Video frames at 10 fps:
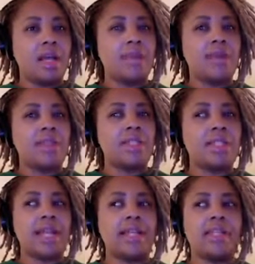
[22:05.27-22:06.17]
About
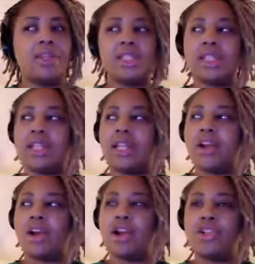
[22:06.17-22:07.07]
diagnoses that
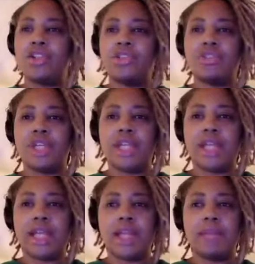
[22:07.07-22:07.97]
are hard to
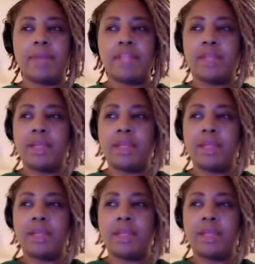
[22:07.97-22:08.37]
treat, and mm-hmm. it makes mm-hmm.